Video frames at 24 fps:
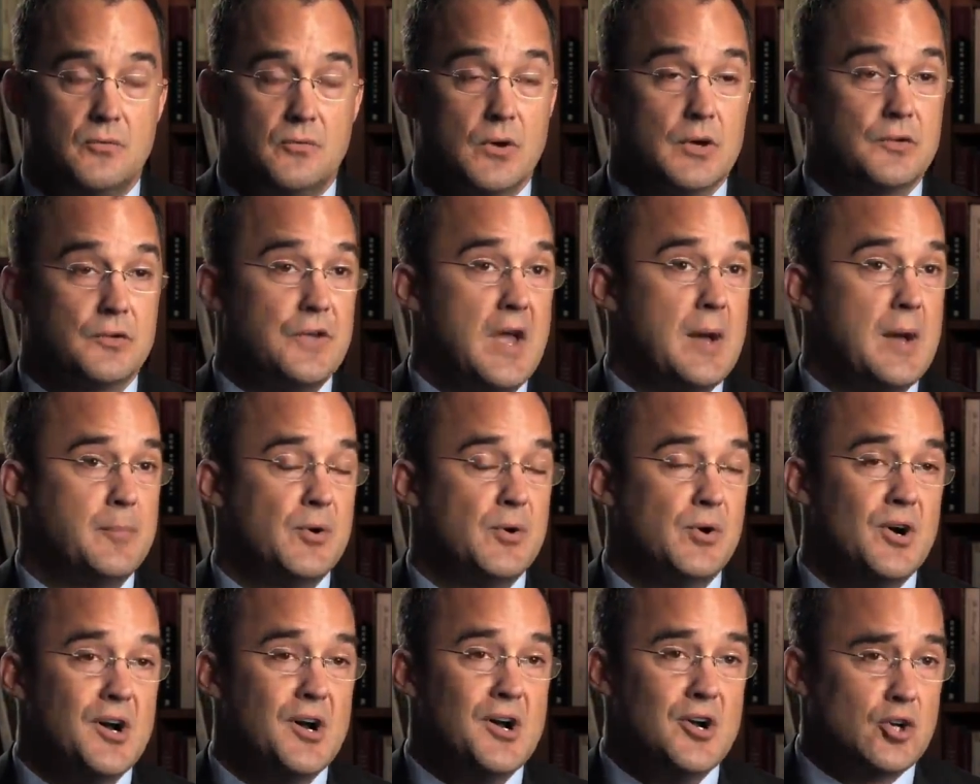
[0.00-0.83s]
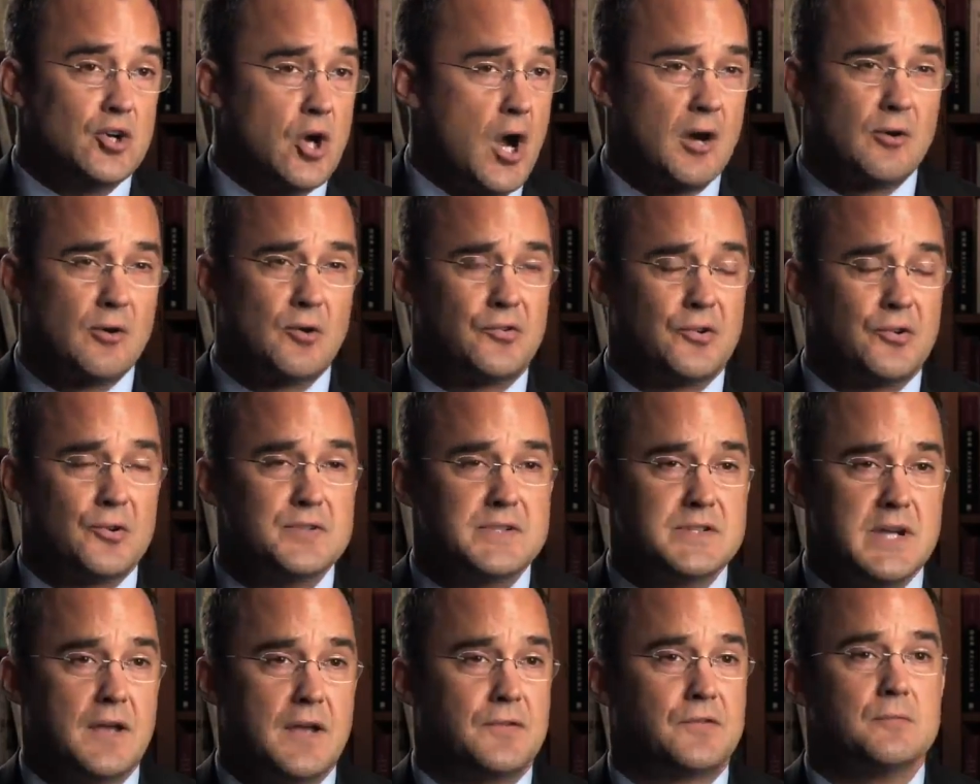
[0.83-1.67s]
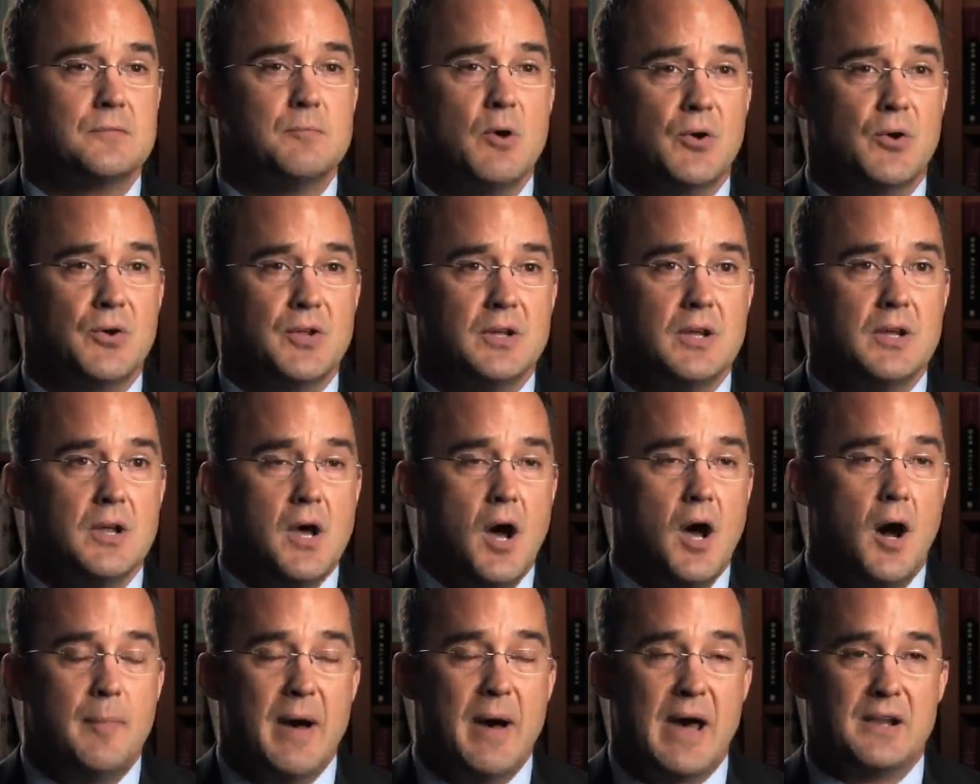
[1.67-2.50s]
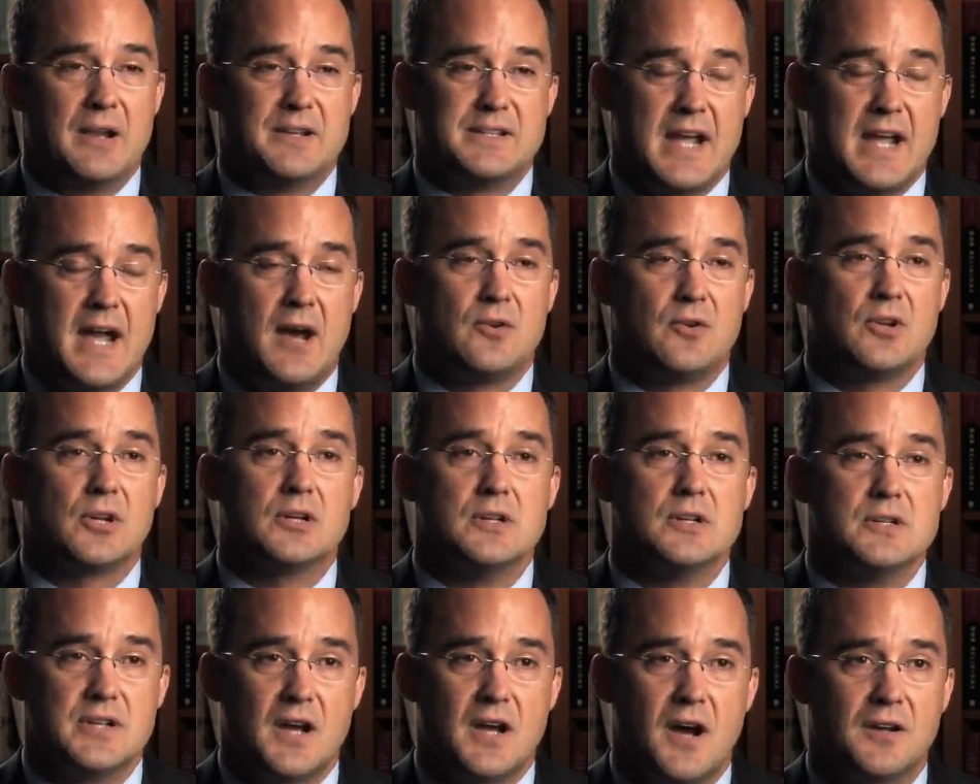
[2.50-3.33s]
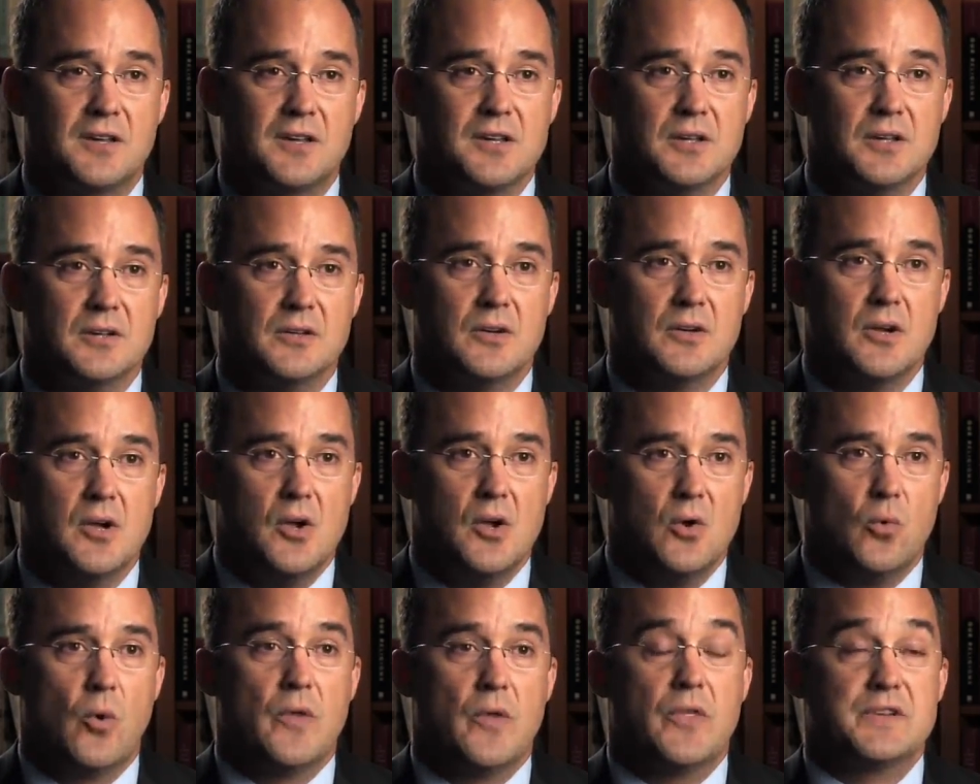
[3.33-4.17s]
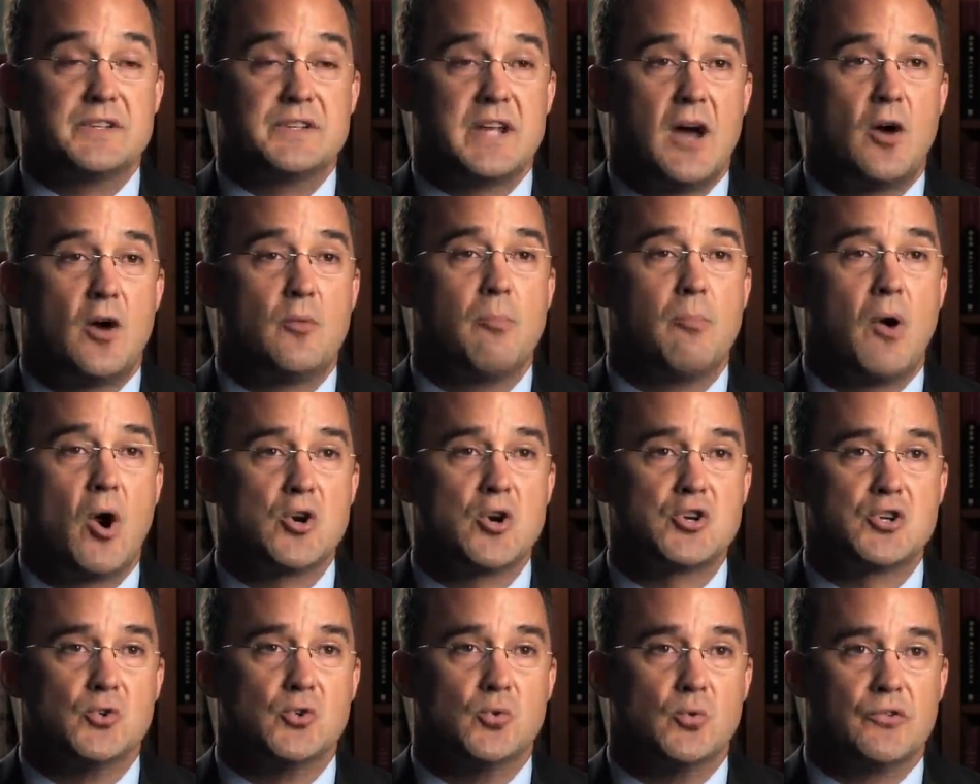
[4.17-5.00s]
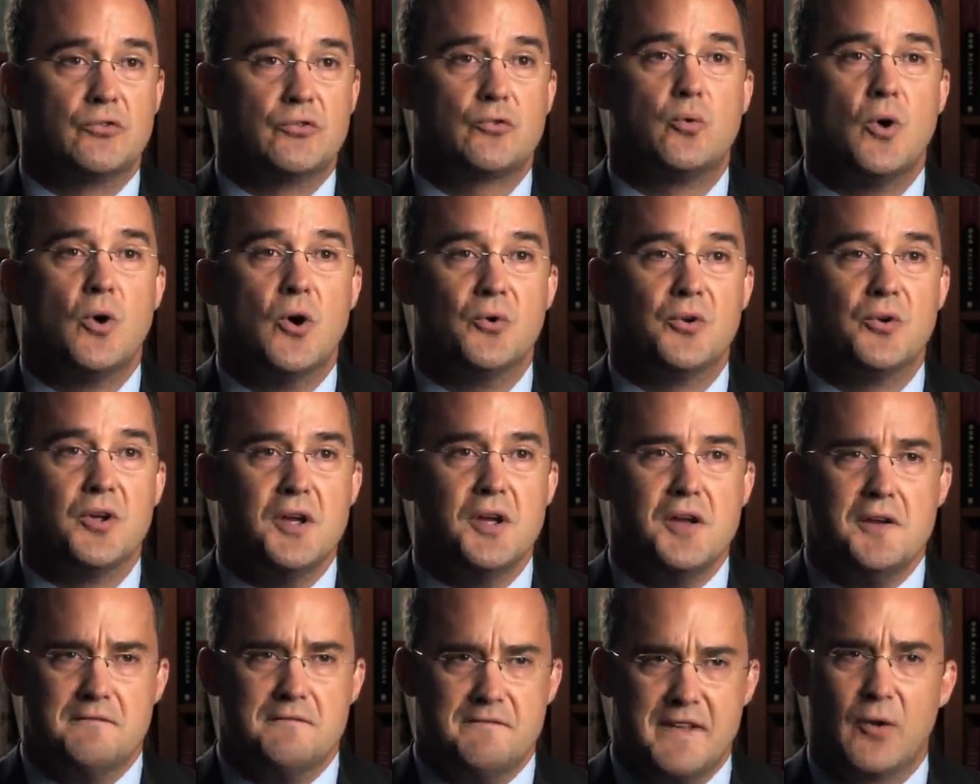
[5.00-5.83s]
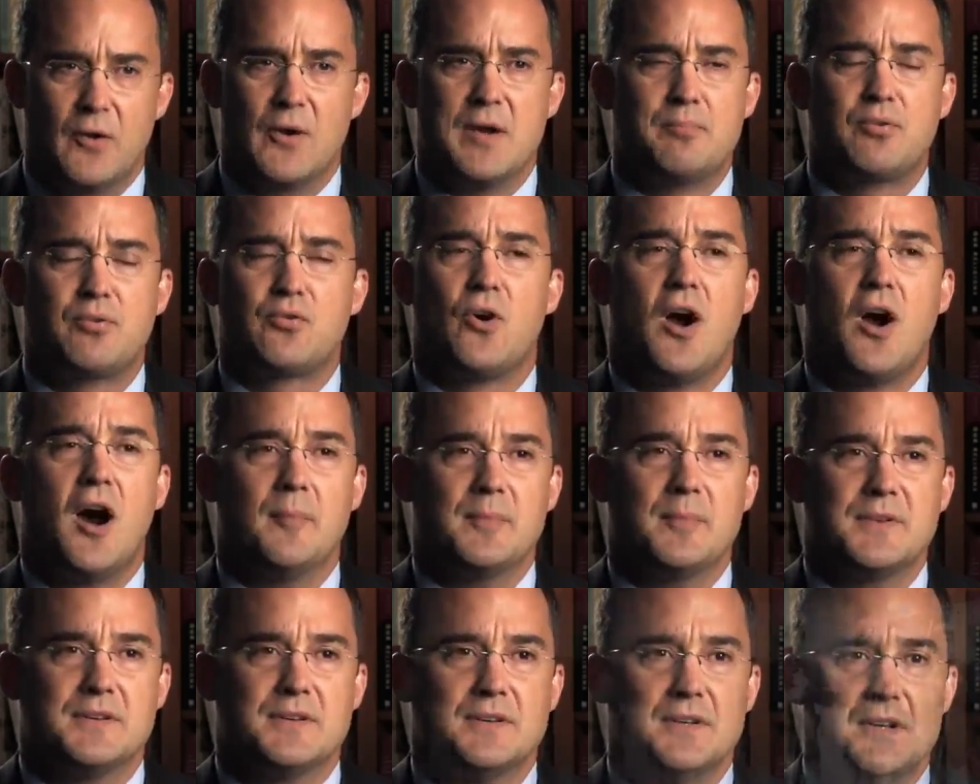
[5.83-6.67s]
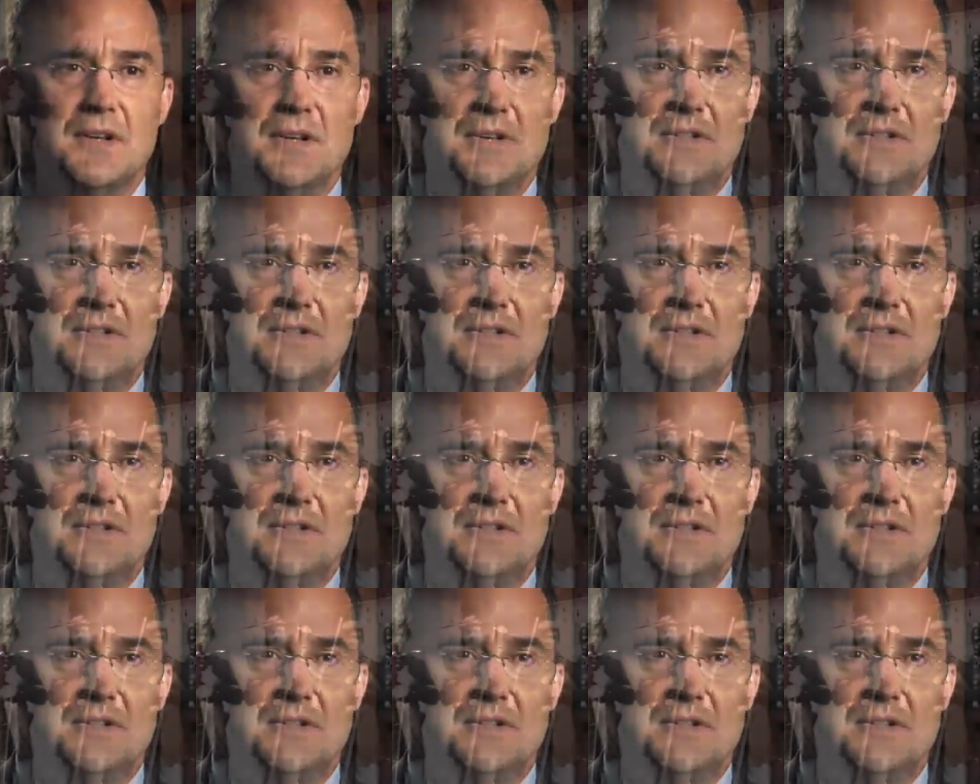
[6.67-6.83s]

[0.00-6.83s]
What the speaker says: For example, Congress heard testimony about a town in Kentucky where the town marshal was, quote, very prompt